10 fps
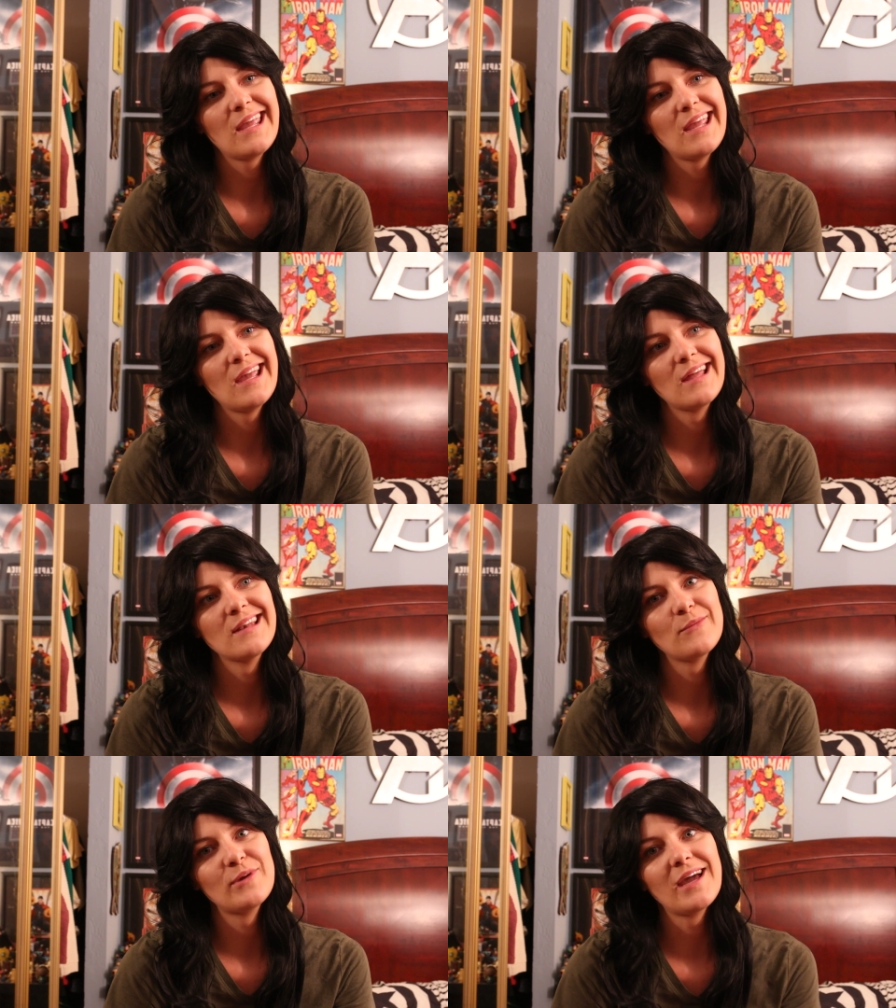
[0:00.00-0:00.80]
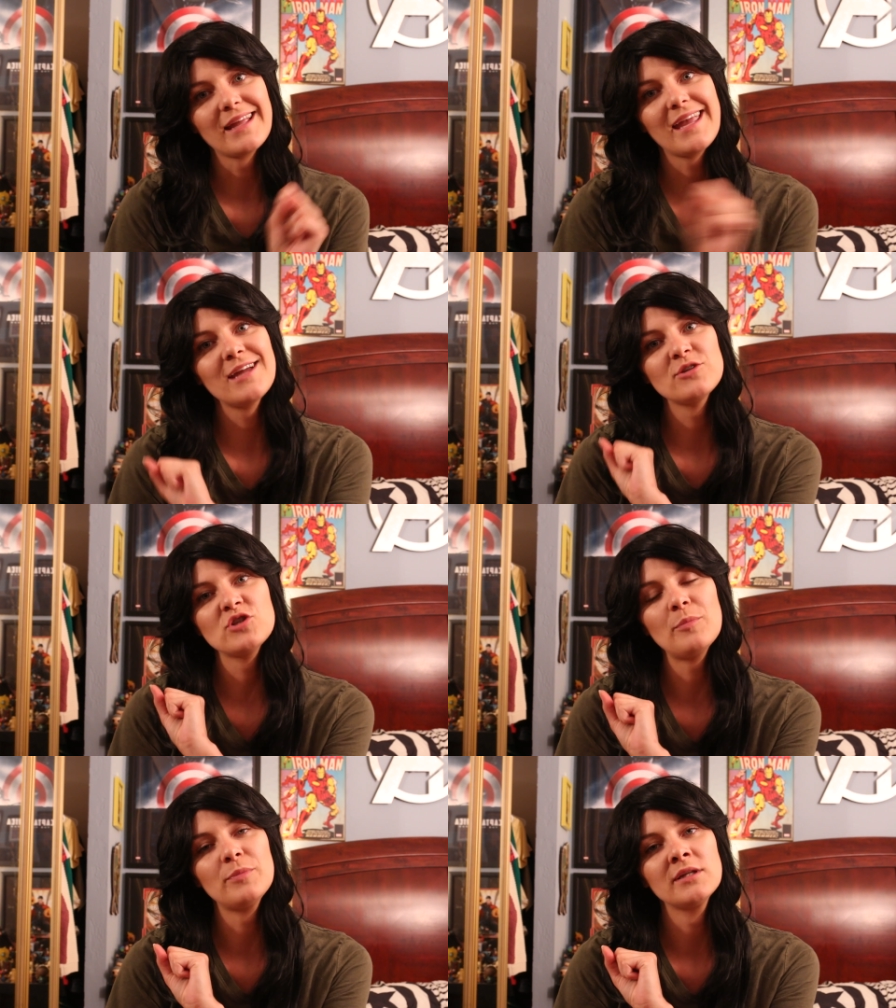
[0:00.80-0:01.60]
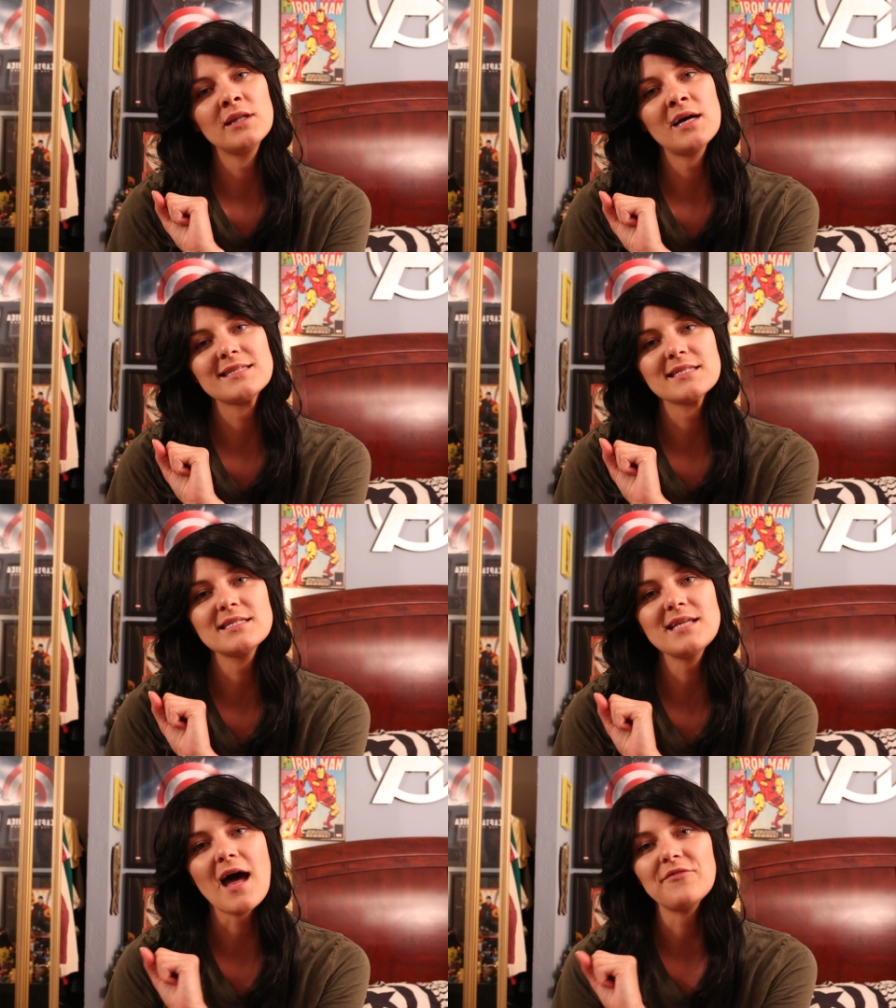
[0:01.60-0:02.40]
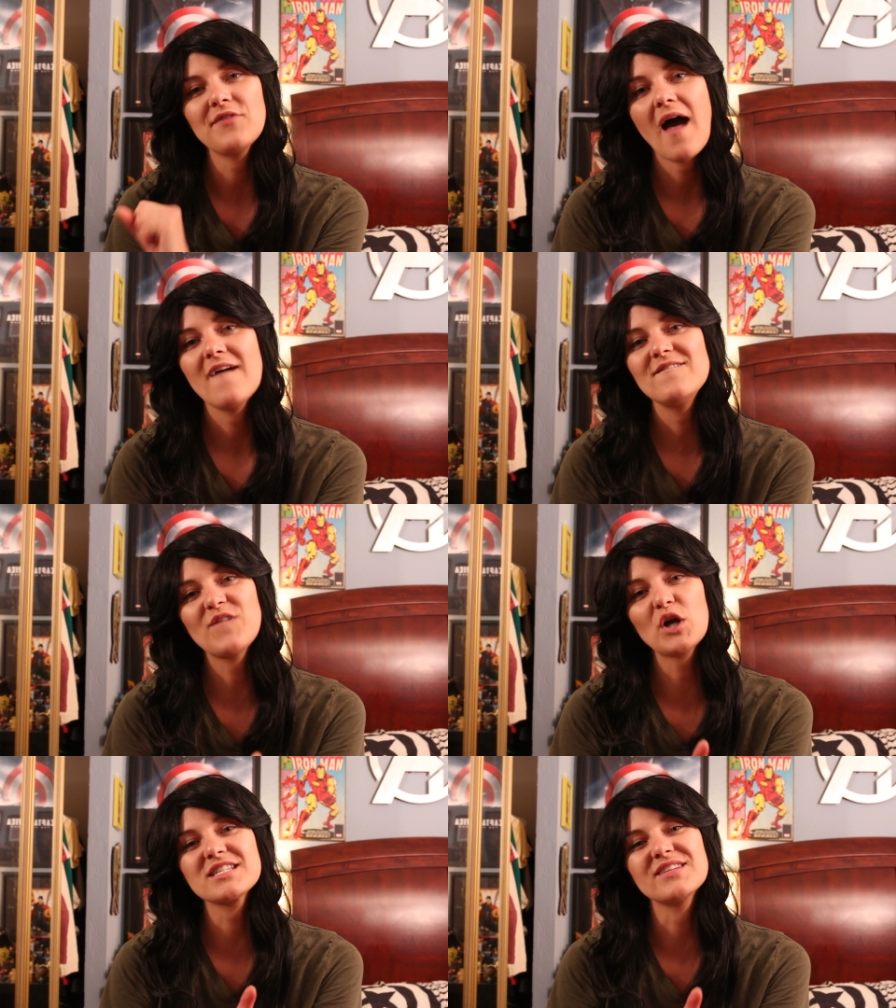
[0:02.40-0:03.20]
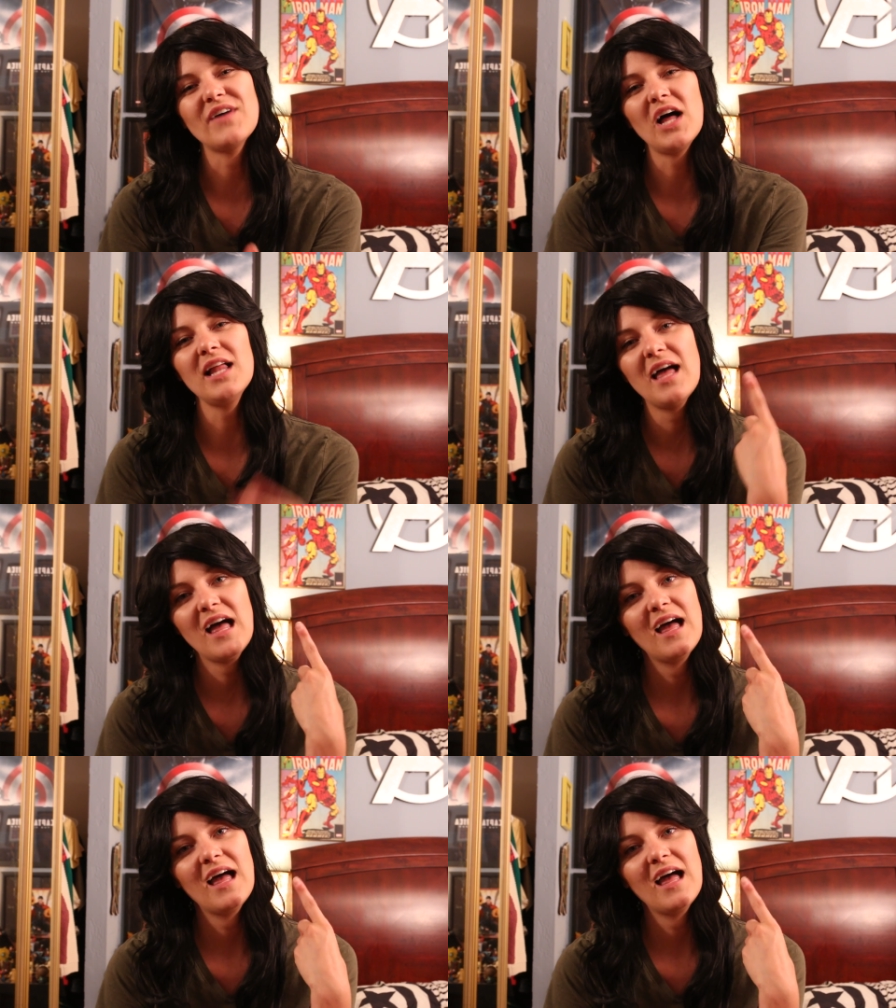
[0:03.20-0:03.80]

and we gotta catch up on lots of stuff. First of all,